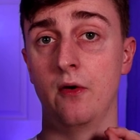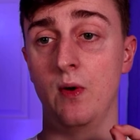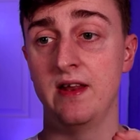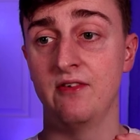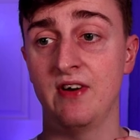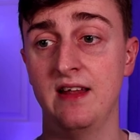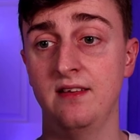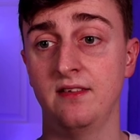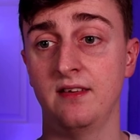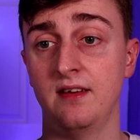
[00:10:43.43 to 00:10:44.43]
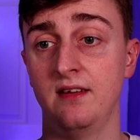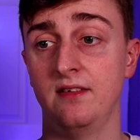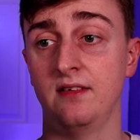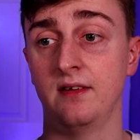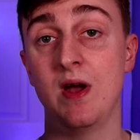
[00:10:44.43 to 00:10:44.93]
Away defence
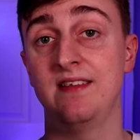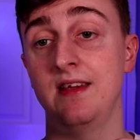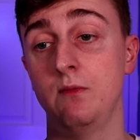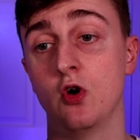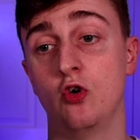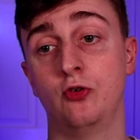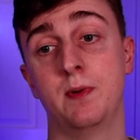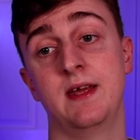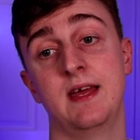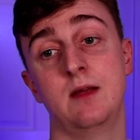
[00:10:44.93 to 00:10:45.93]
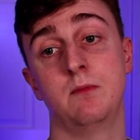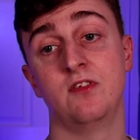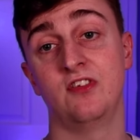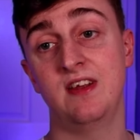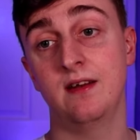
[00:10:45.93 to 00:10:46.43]
is away team goals per game
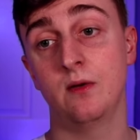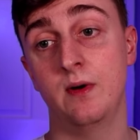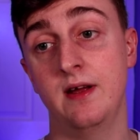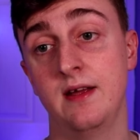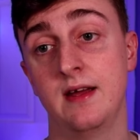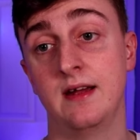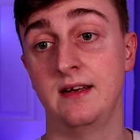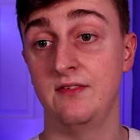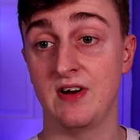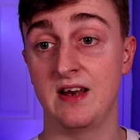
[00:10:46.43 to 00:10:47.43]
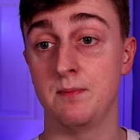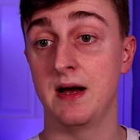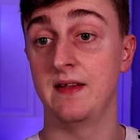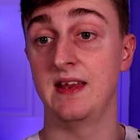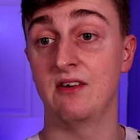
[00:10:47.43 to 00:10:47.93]
conceded away, divided
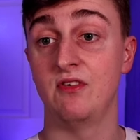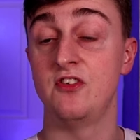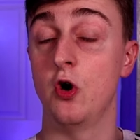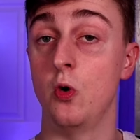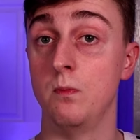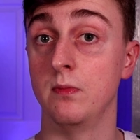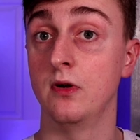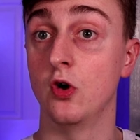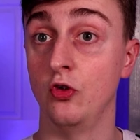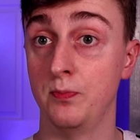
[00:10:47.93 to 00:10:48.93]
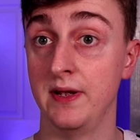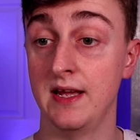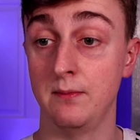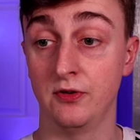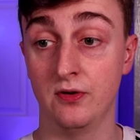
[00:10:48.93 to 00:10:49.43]
by the average home goals per
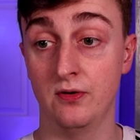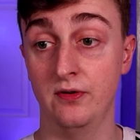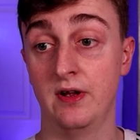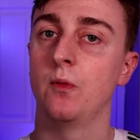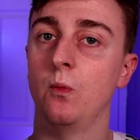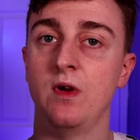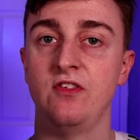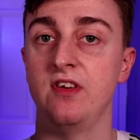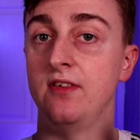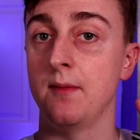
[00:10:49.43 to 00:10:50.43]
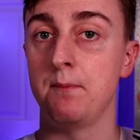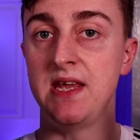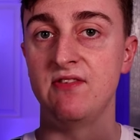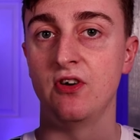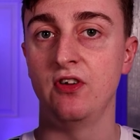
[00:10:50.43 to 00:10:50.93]
game scored, which is
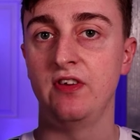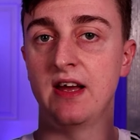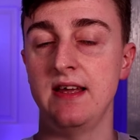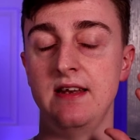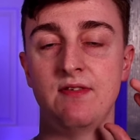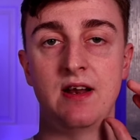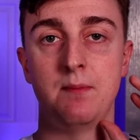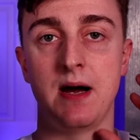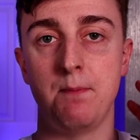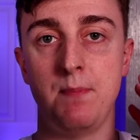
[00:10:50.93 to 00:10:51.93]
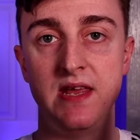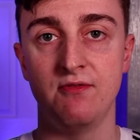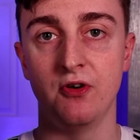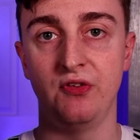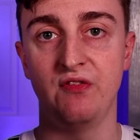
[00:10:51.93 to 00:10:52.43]
B38 divided by
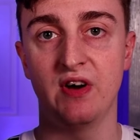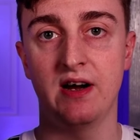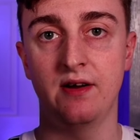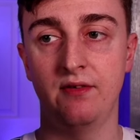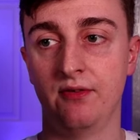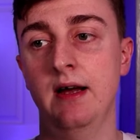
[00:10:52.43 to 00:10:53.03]
B35.